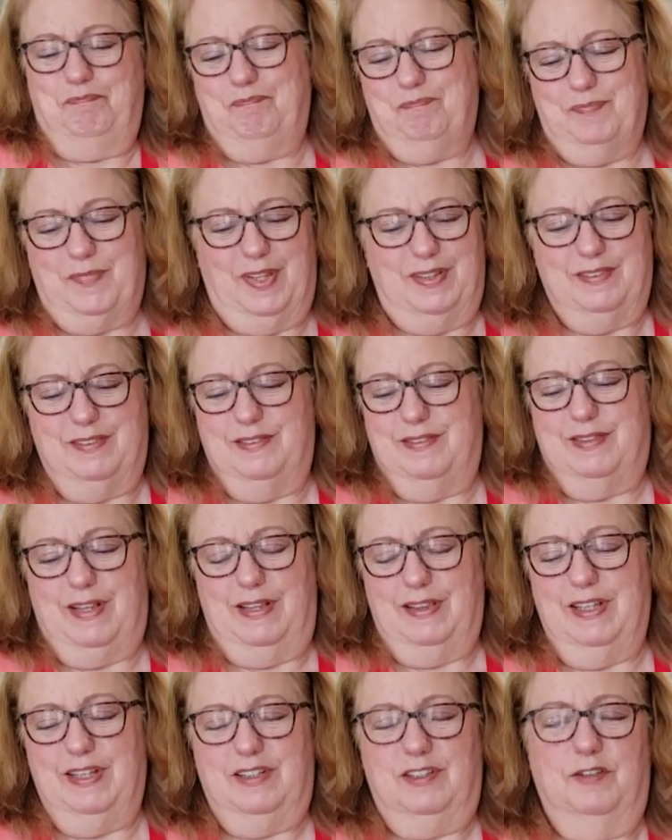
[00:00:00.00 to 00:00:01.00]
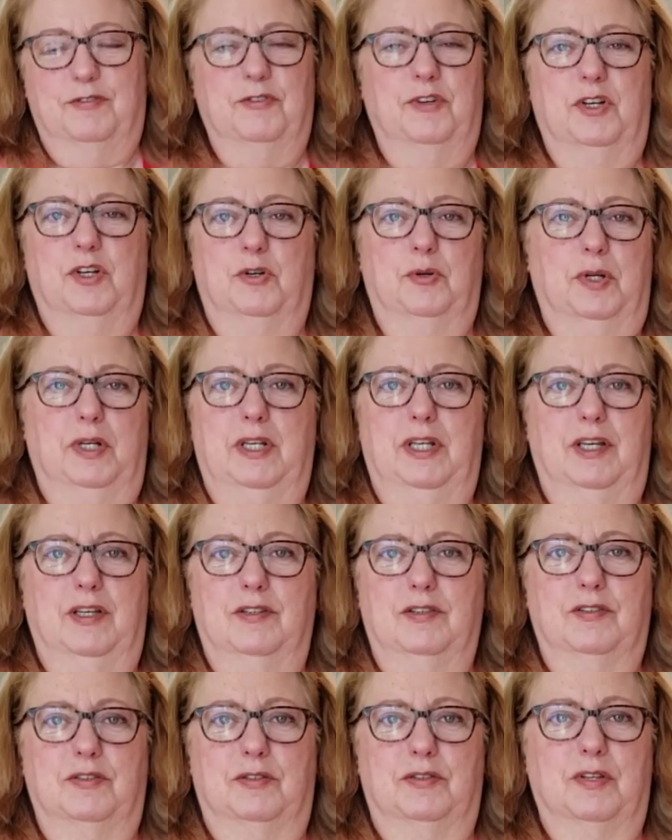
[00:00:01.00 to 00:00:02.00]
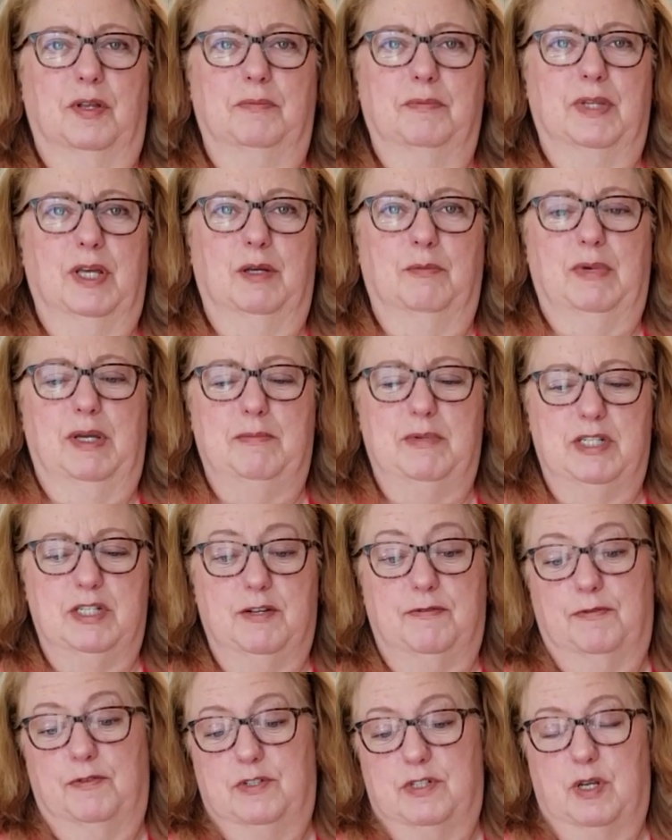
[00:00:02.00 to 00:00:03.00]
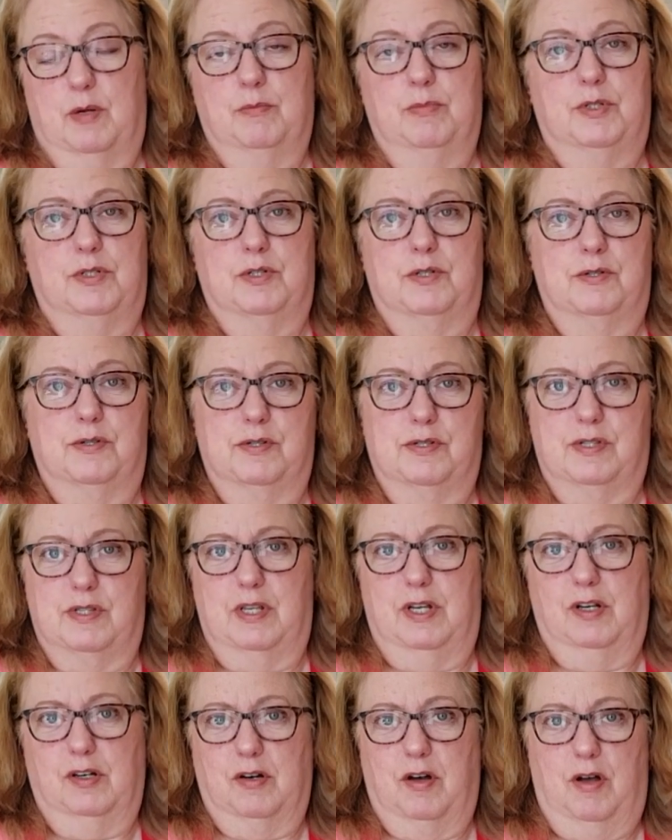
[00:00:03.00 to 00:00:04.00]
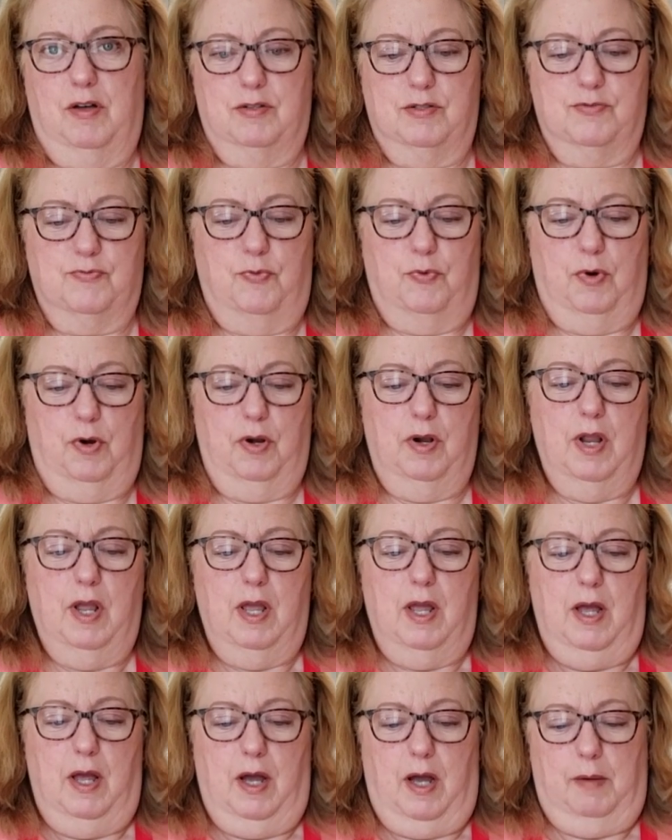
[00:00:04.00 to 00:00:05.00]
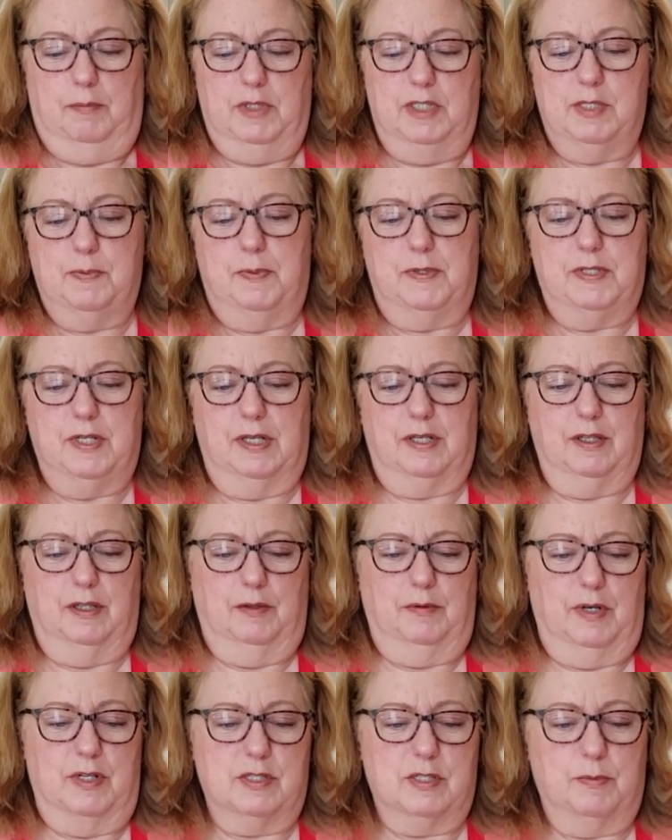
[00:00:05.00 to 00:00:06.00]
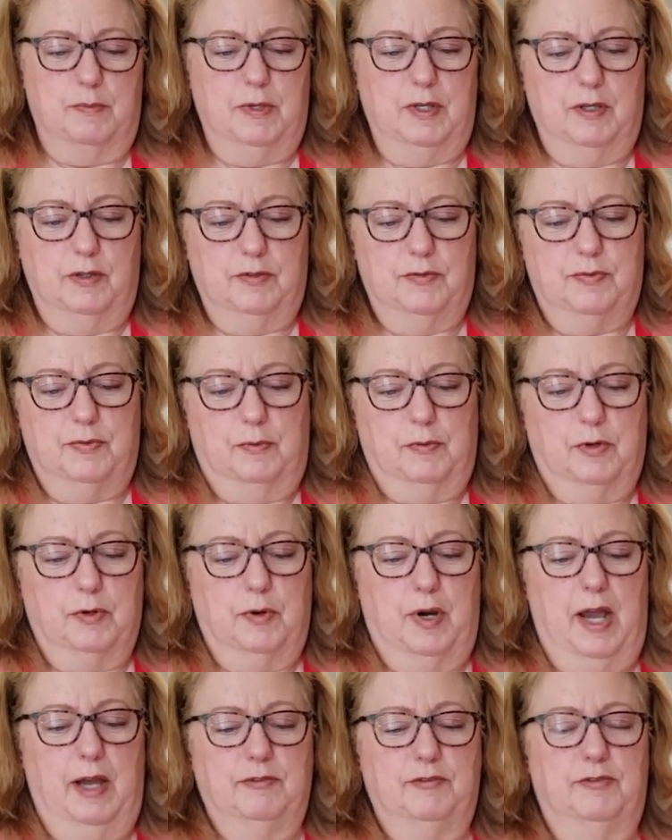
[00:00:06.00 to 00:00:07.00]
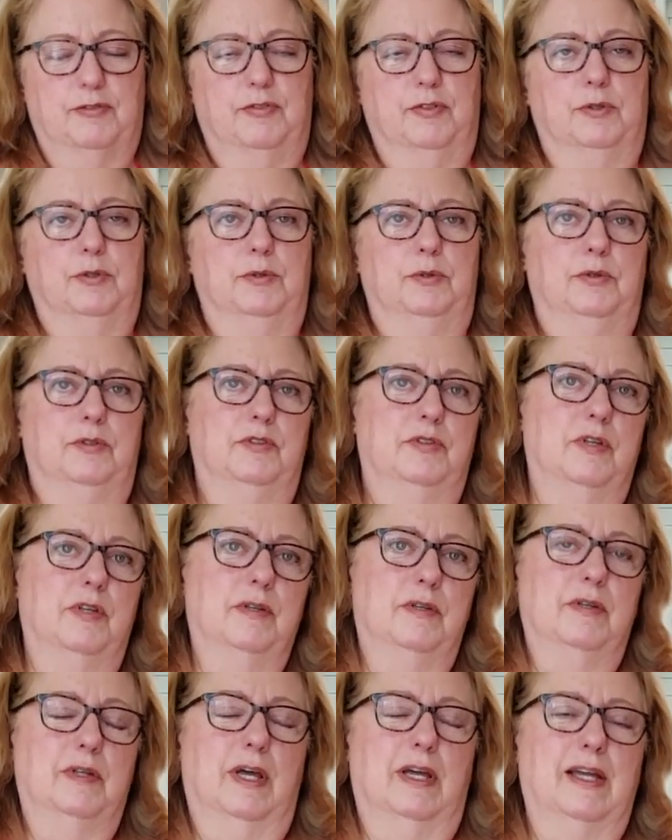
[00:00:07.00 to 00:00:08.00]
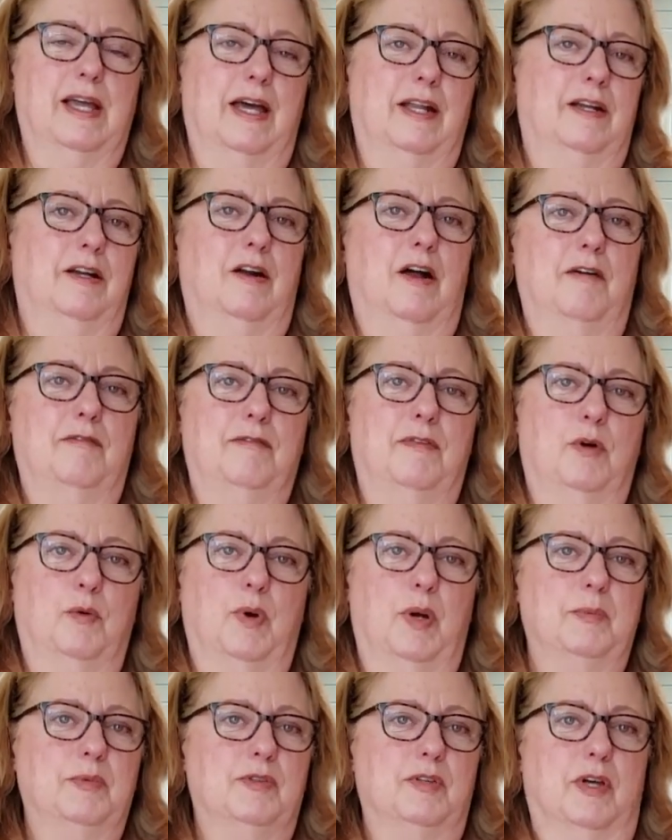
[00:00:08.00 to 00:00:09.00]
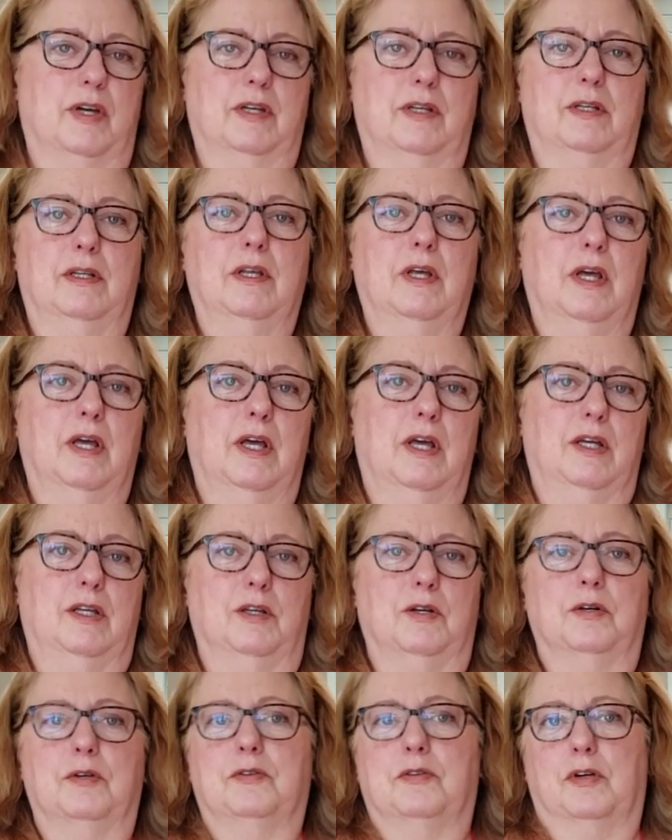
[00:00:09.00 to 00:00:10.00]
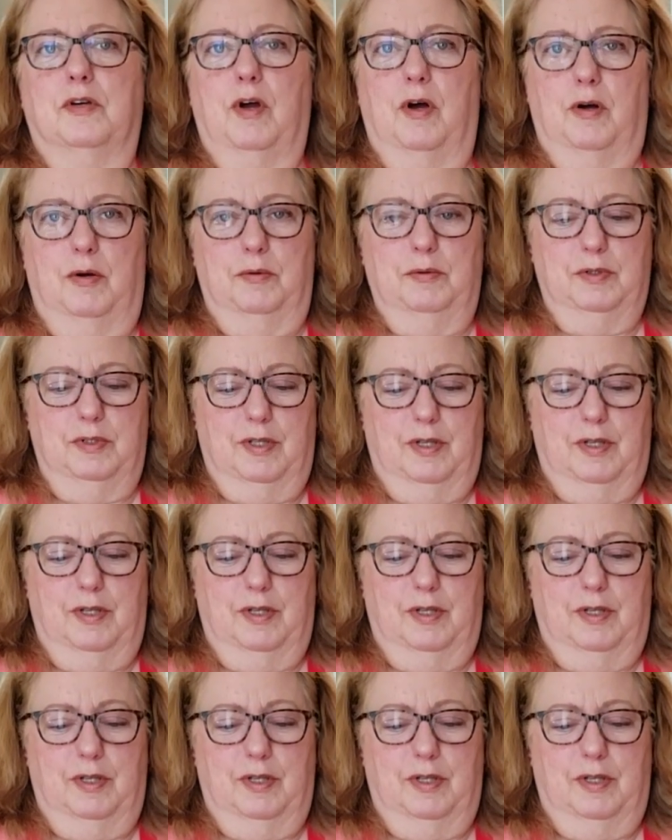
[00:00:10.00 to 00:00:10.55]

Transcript: It's just, I think, different ingredients or something, maybe different temperatures that it calls for. This particular recipe is from Kraft Foods. I got it off their website years ago.